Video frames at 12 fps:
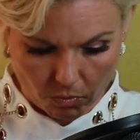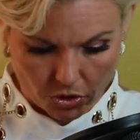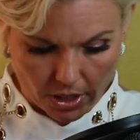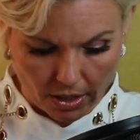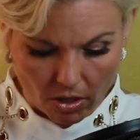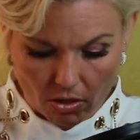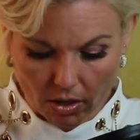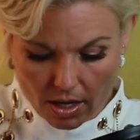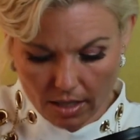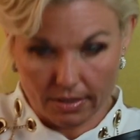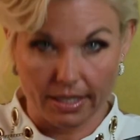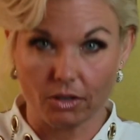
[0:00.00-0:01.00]
which I call
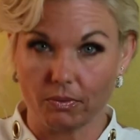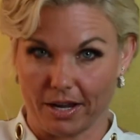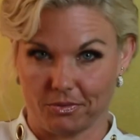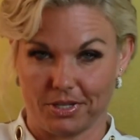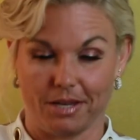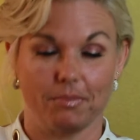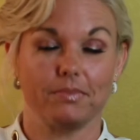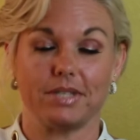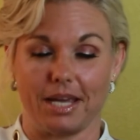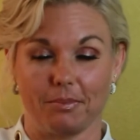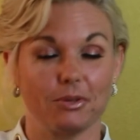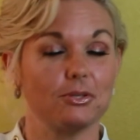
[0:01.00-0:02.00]
cocktail roundtable.